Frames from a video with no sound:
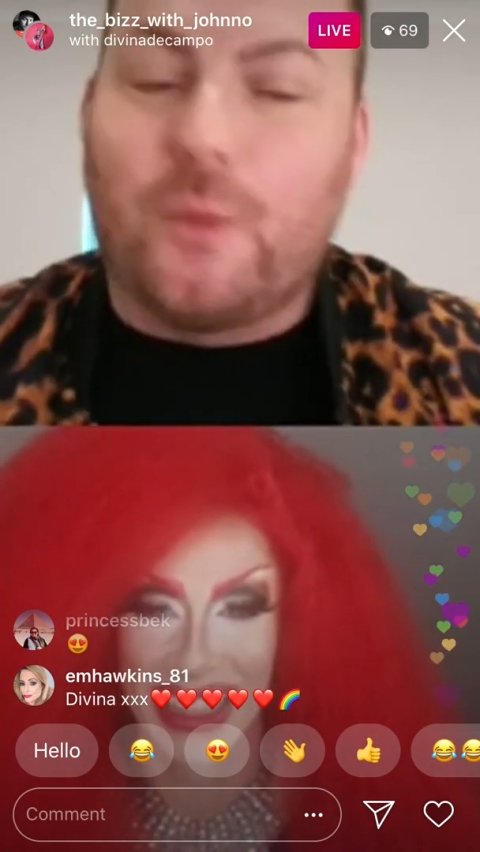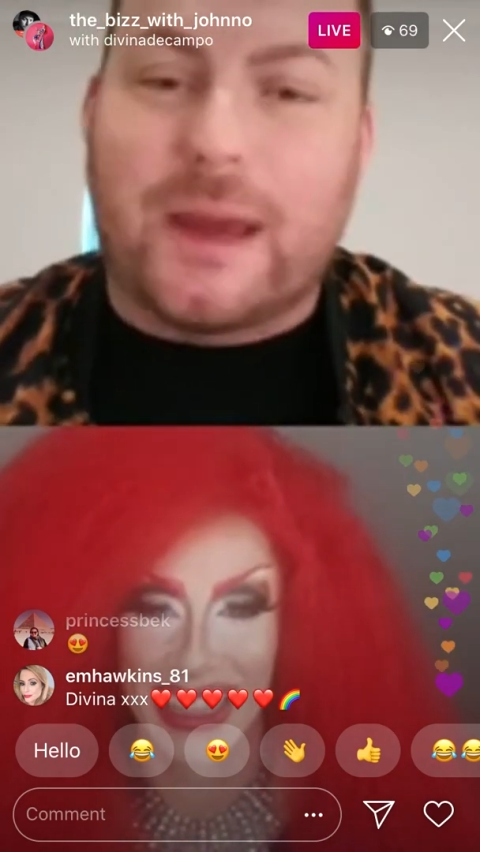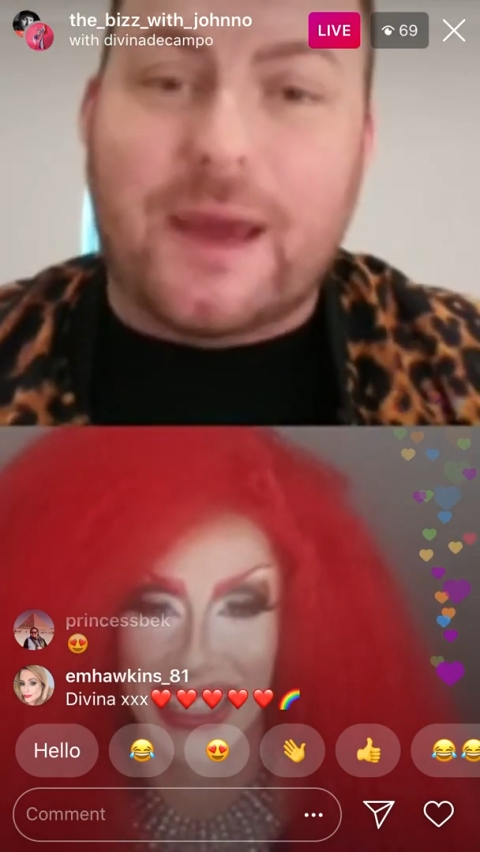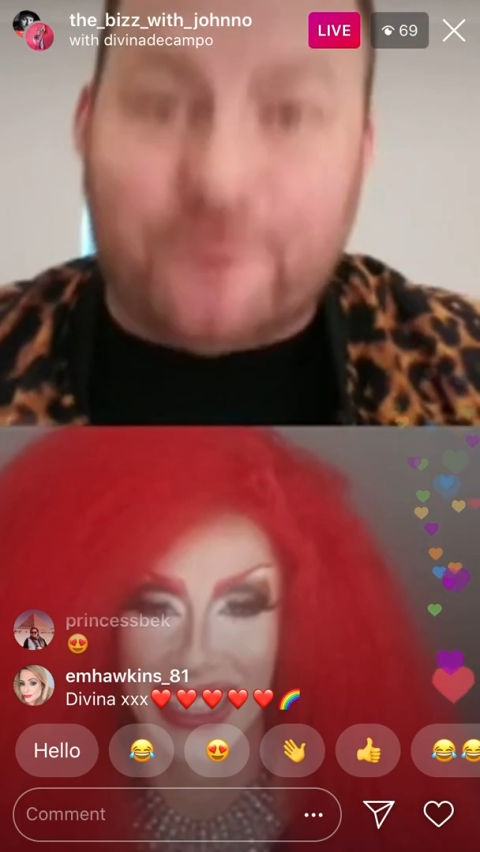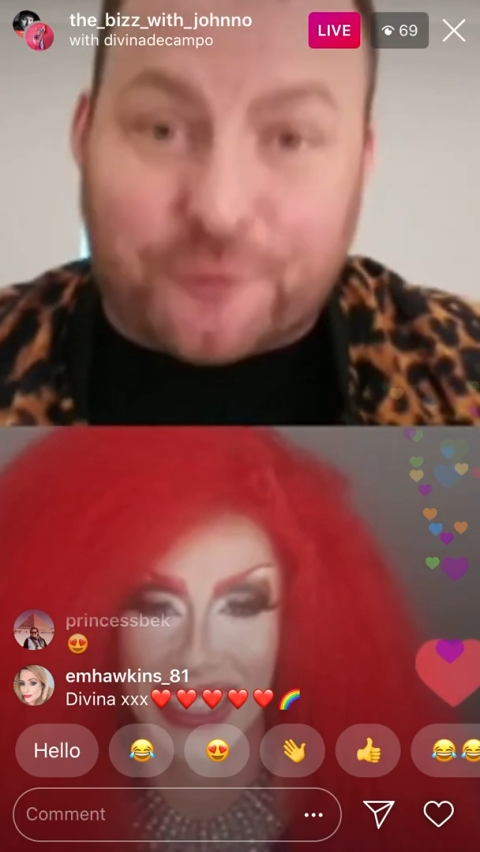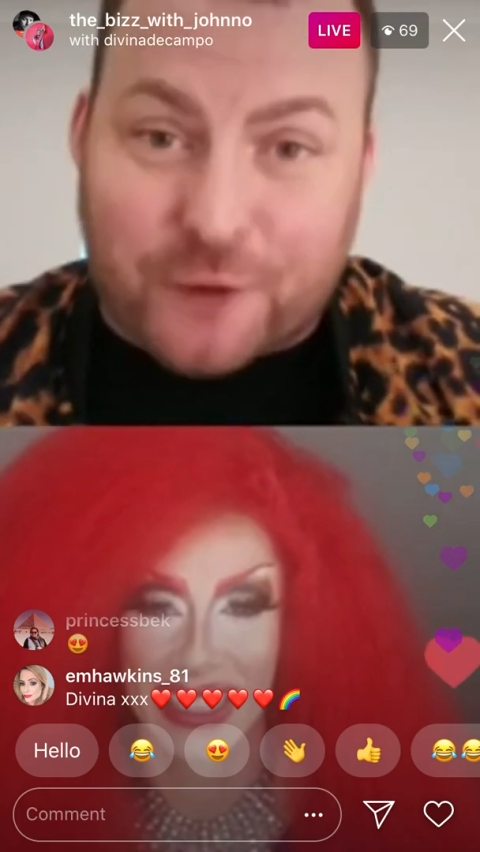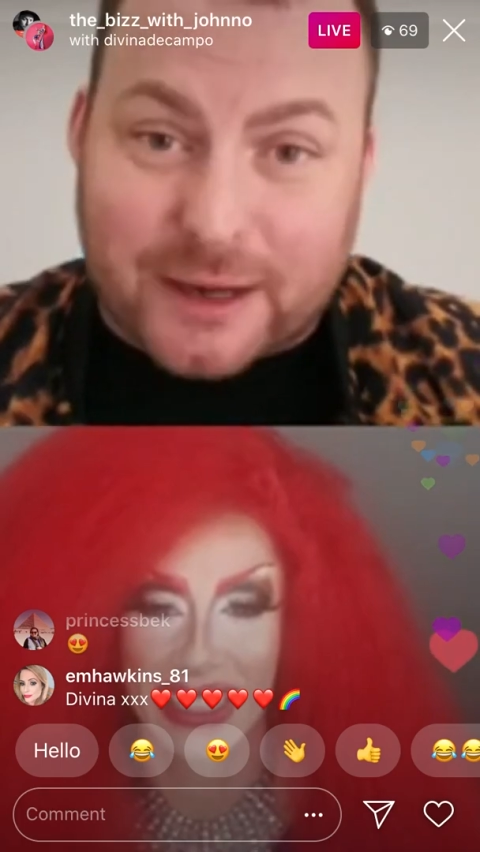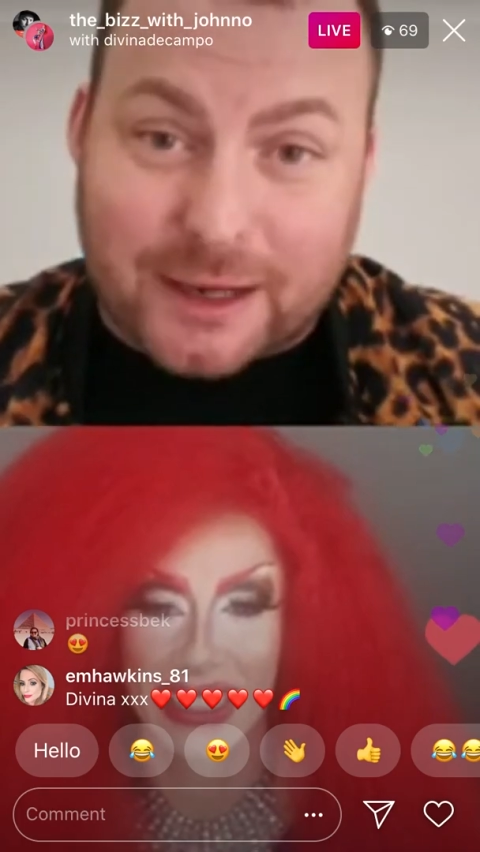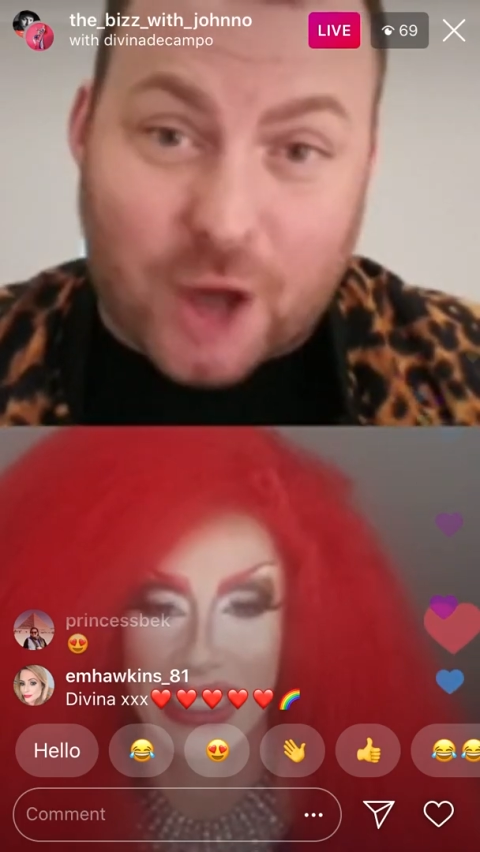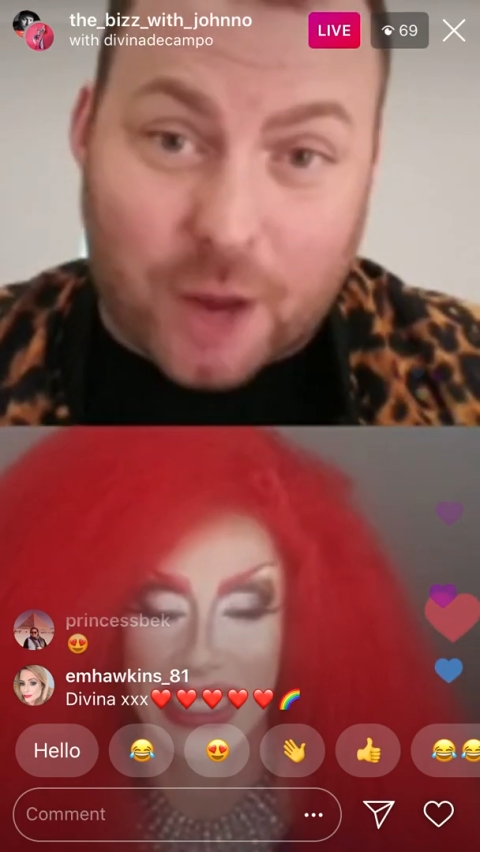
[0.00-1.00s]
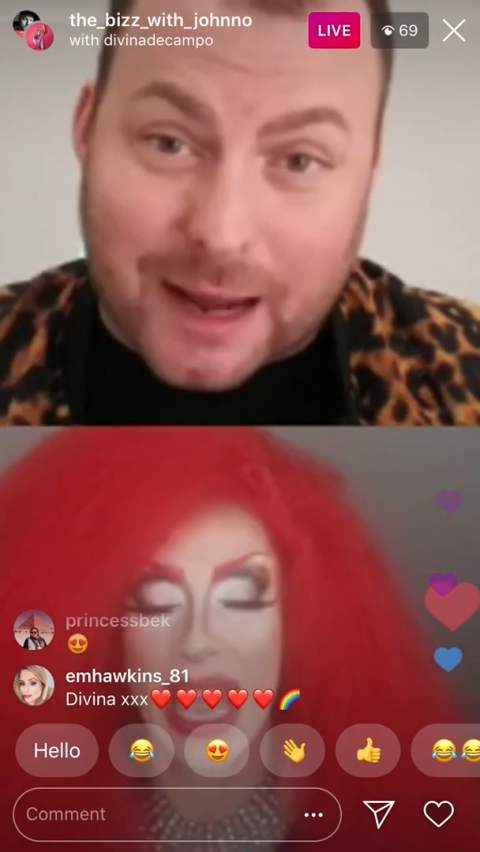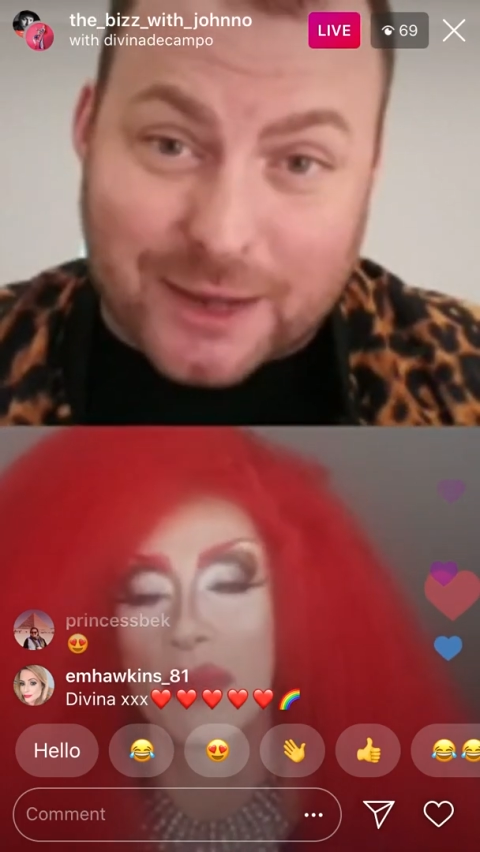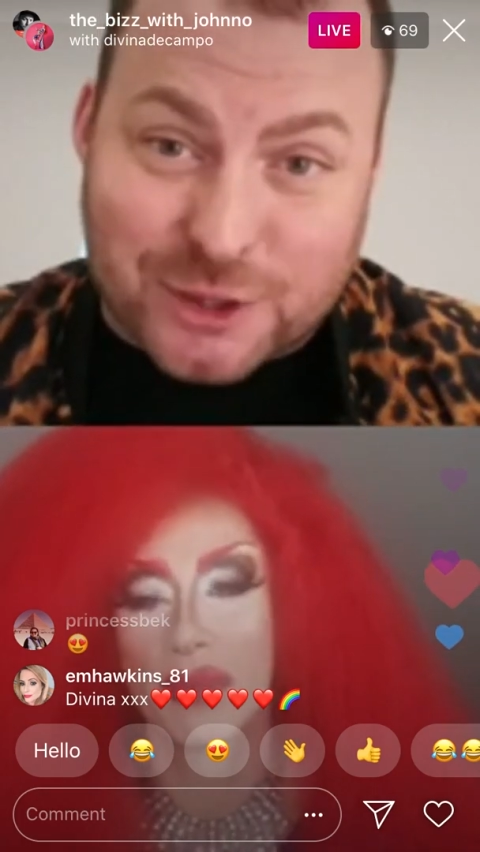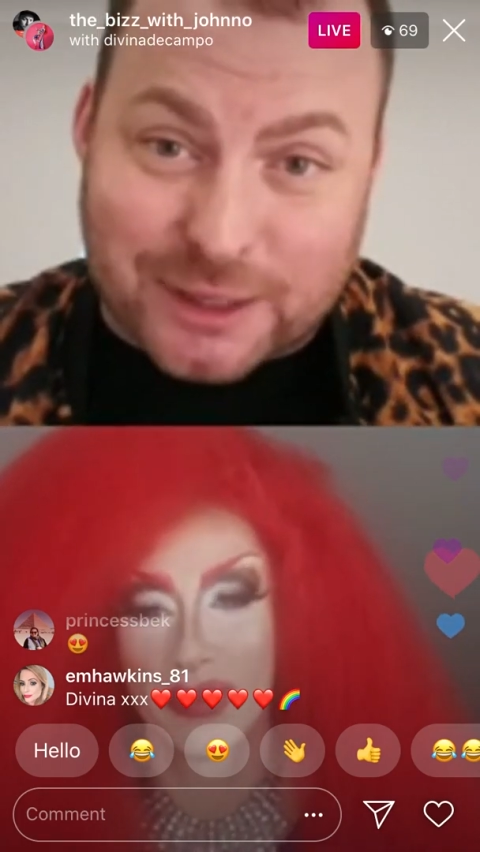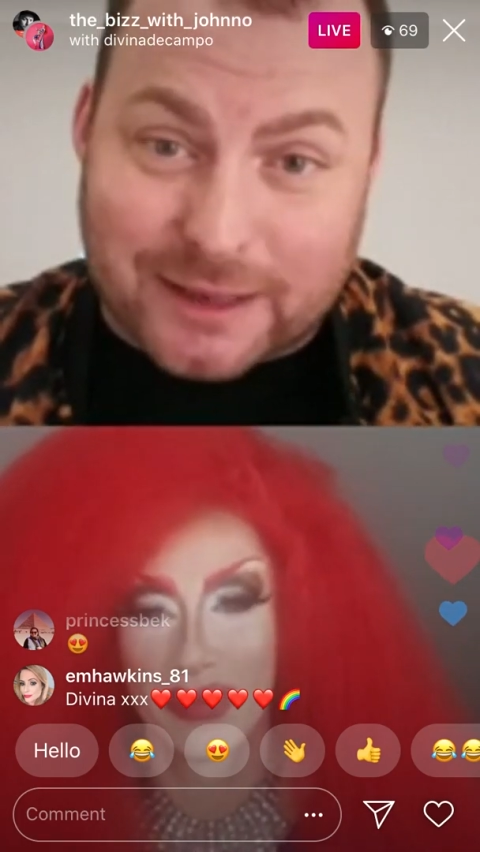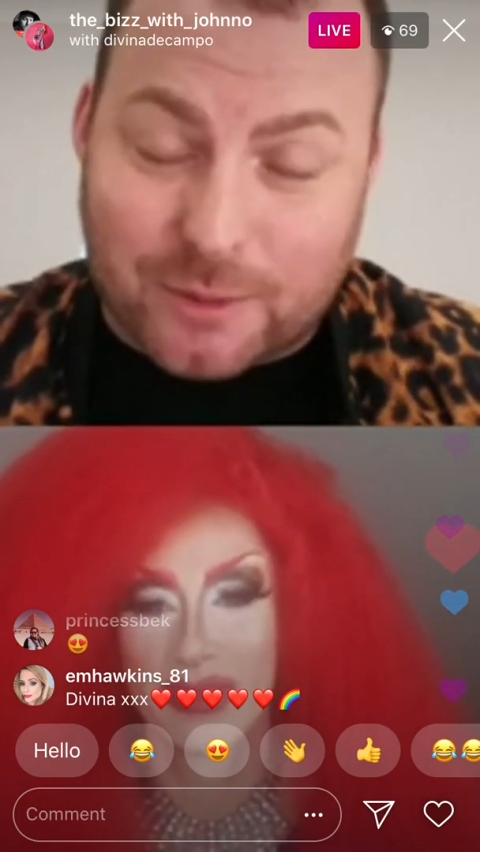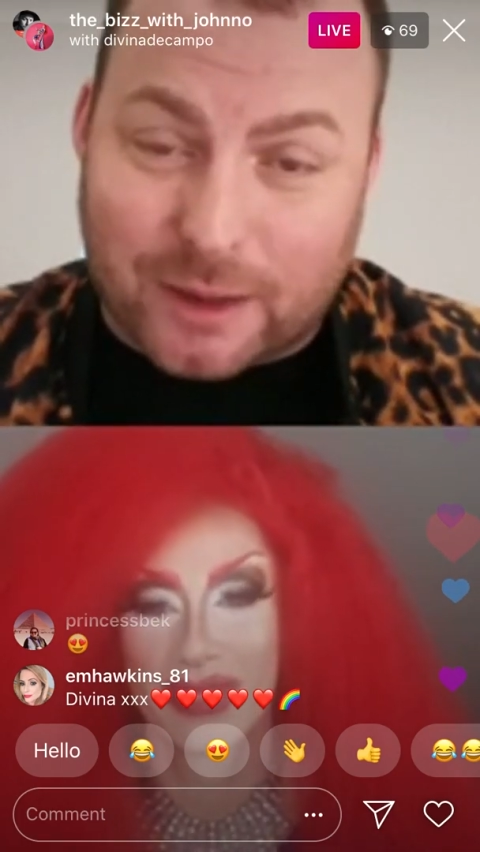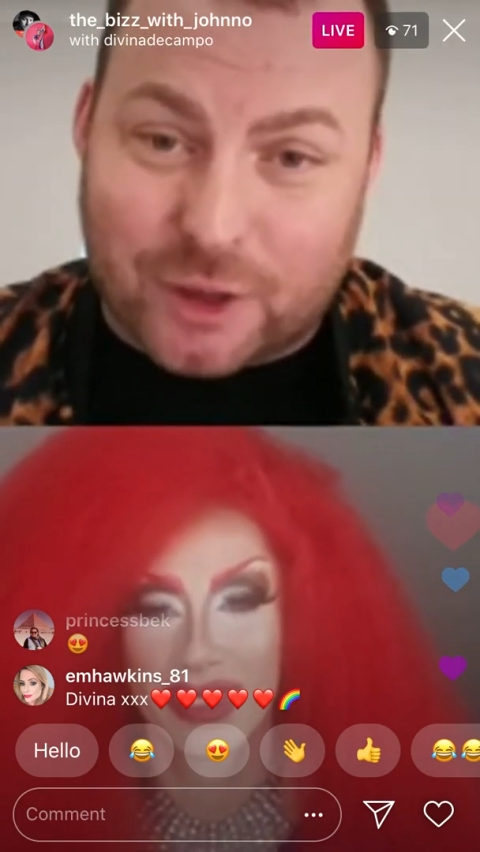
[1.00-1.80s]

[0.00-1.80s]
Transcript: we have a friend in common, actually.